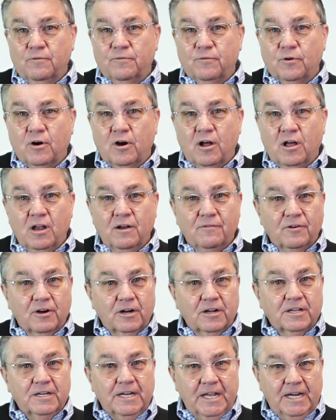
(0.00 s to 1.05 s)
for all of our
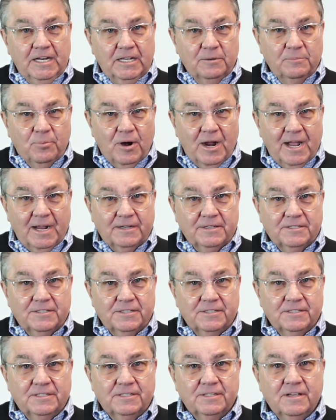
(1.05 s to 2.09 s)
Canadian
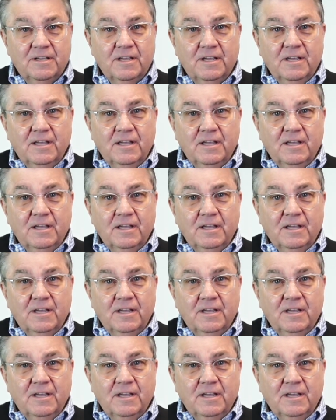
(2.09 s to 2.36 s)
practices,